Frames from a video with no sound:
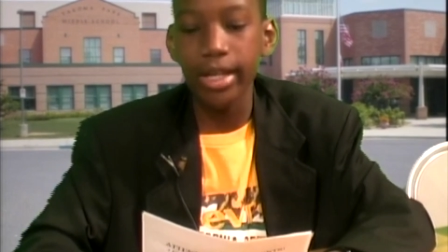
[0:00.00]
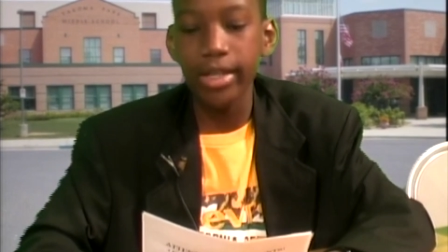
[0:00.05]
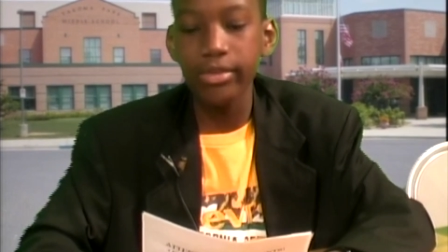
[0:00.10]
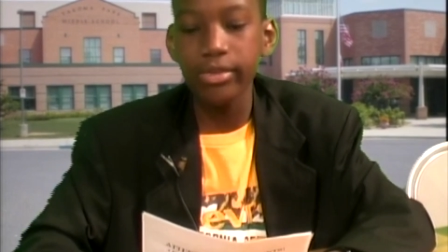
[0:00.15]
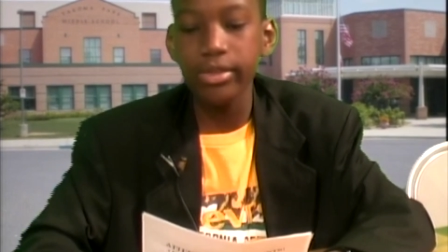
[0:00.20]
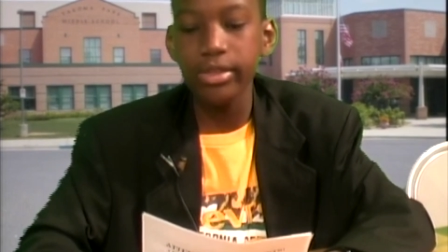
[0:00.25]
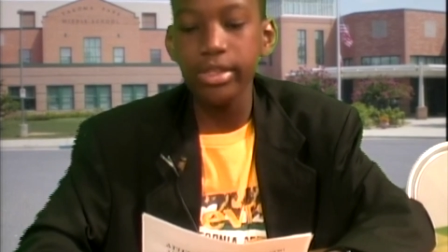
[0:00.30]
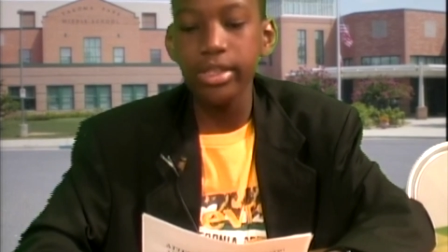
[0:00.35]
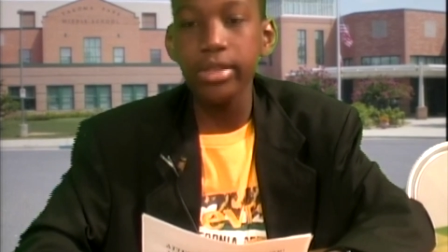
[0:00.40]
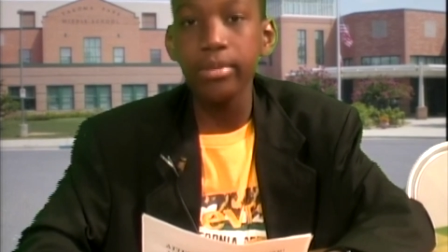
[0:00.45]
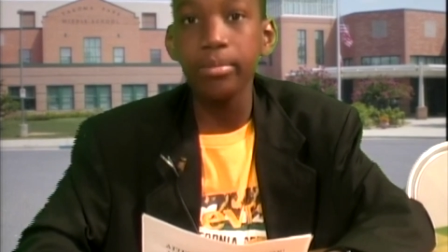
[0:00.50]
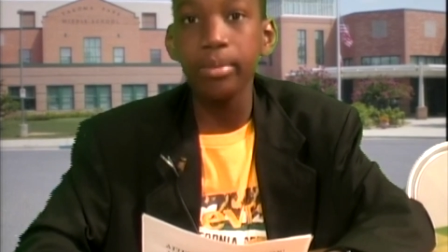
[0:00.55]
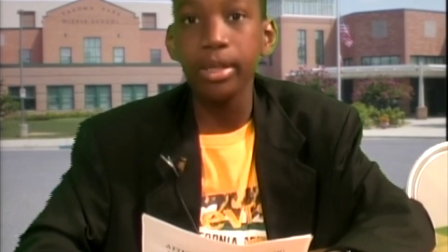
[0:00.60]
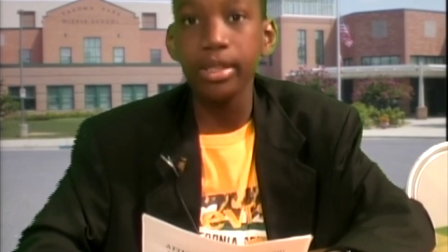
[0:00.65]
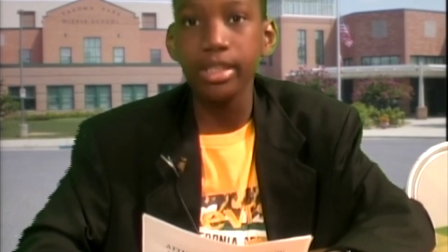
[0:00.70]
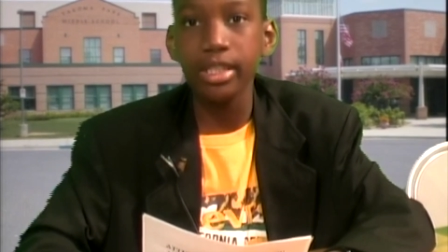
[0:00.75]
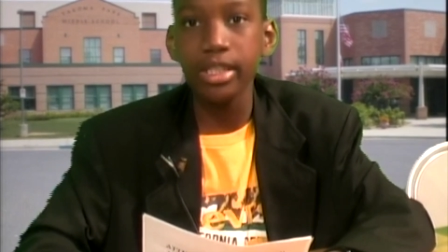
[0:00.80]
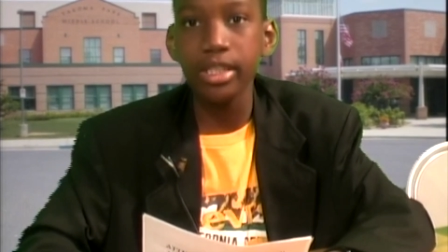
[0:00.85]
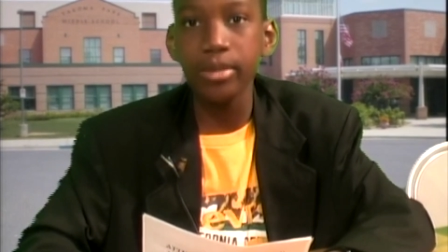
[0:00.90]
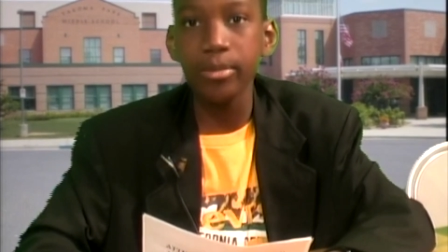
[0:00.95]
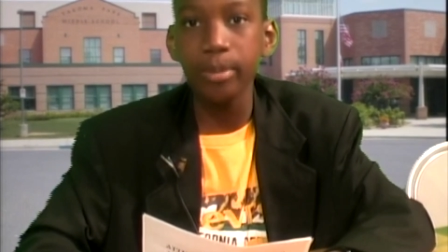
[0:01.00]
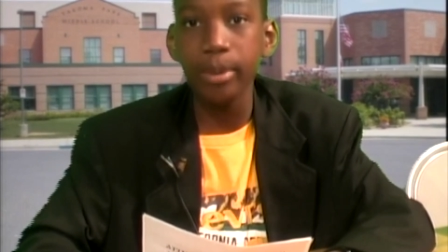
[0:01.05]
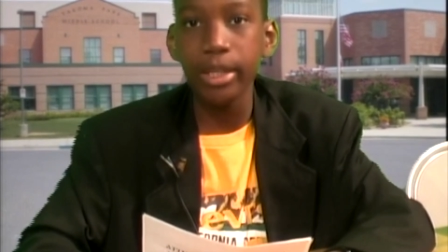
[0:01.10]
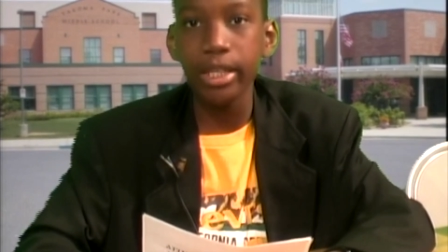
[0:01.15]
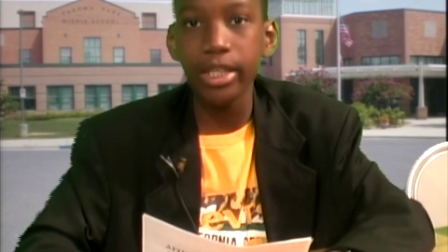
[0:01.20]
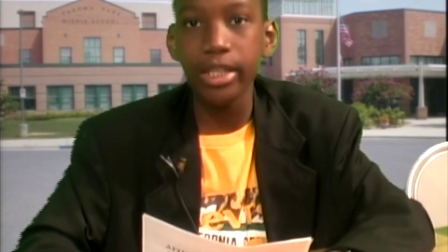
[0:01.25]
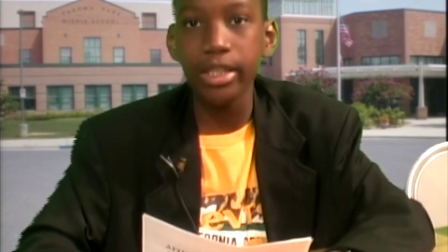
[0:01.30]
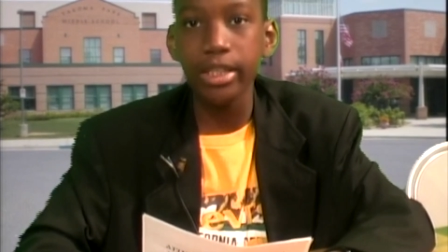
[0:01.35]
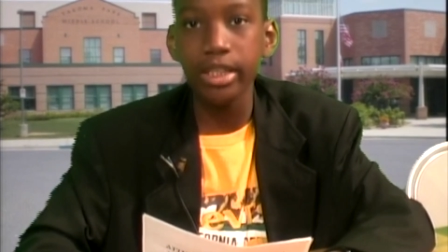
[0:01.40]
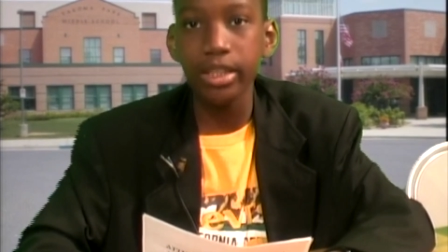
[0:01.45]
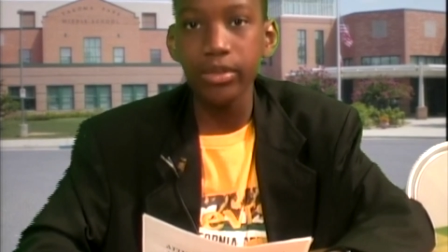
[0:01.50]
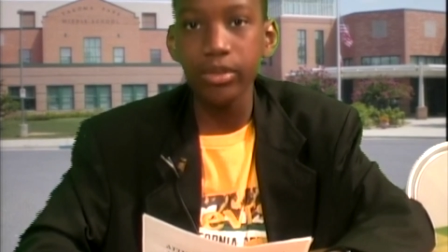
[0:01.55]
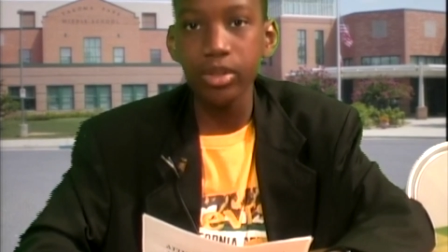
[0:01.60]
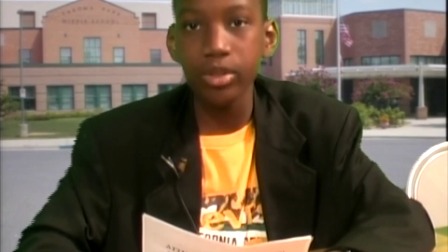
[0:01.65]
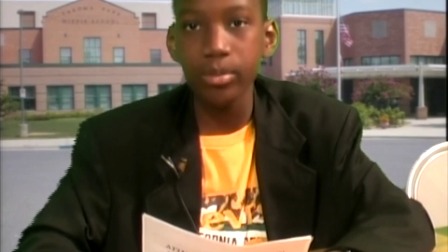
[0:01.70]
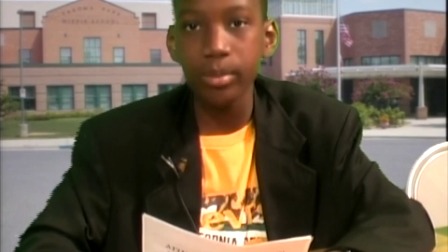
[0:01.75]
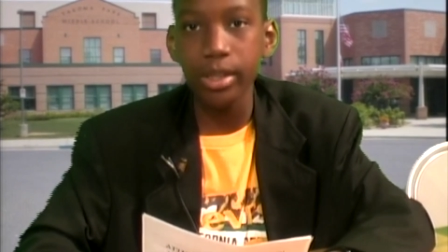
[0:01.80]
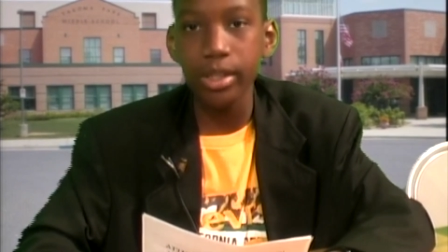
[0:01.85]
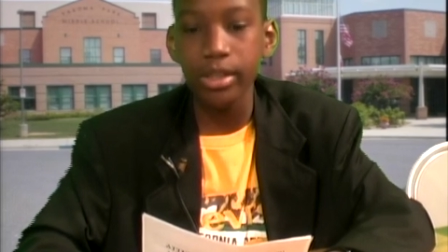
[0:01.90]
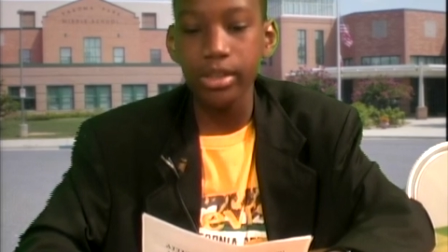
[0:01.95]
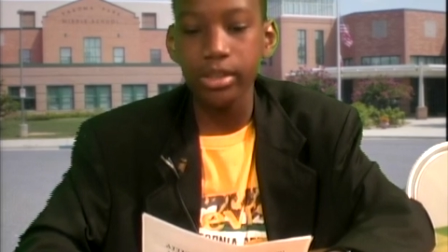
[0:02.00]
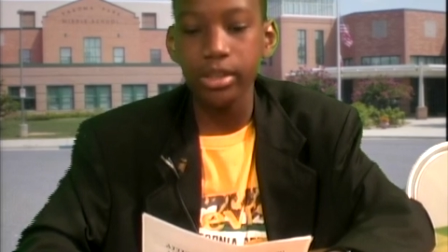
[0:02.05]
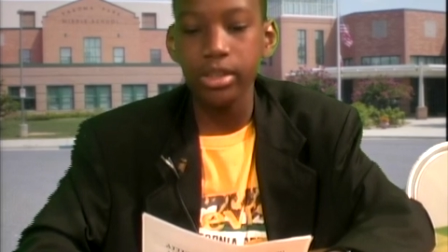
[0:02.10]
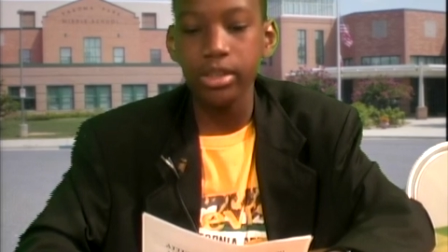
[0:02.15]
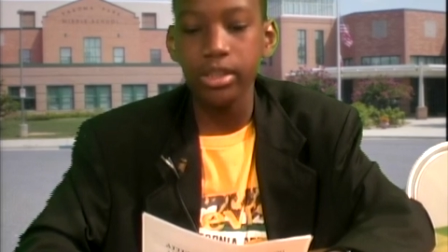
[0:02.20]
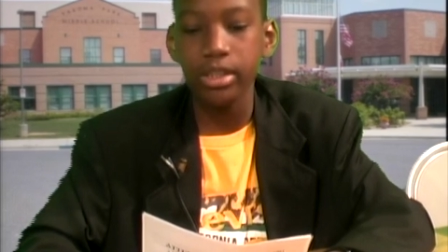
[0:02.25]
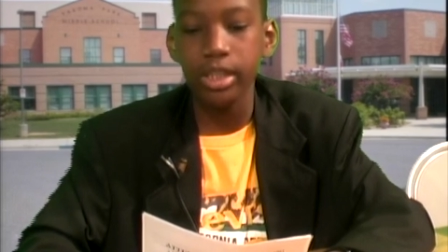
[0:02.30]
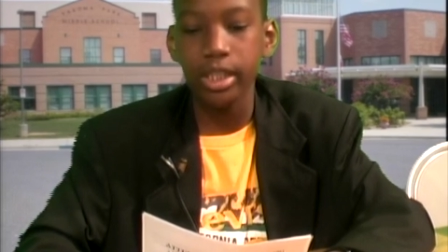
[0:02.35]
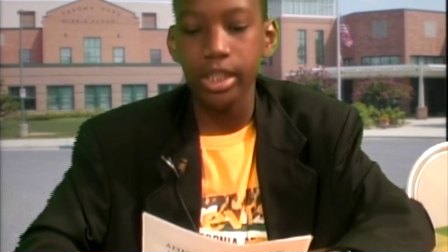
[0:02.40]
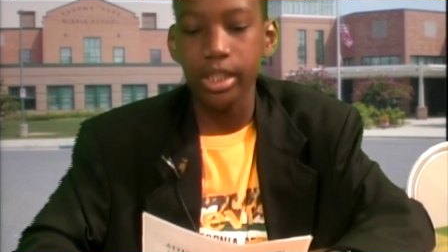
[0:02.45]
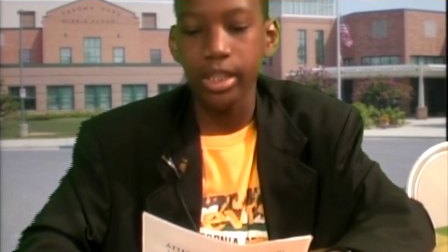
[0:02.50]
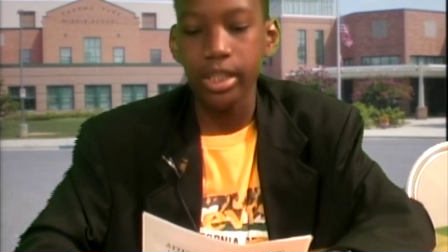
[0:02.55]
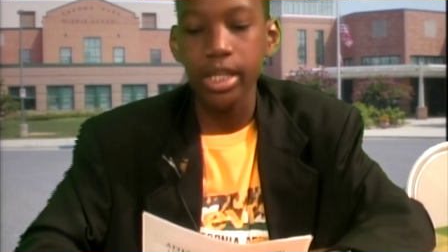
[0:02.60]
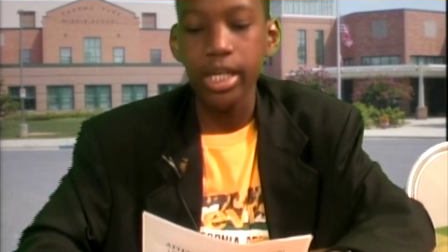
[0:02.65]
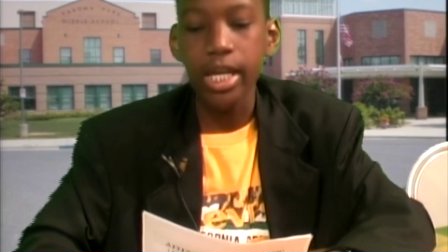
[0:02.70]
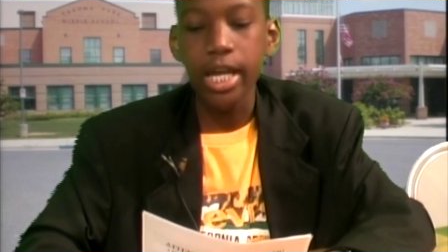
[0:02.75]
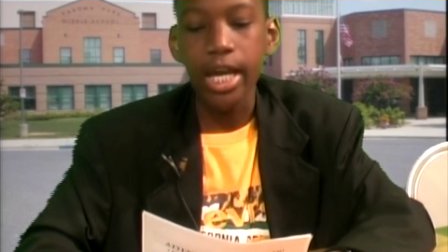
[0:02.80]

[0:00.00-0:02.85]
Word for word: interested in participating in difference makers this year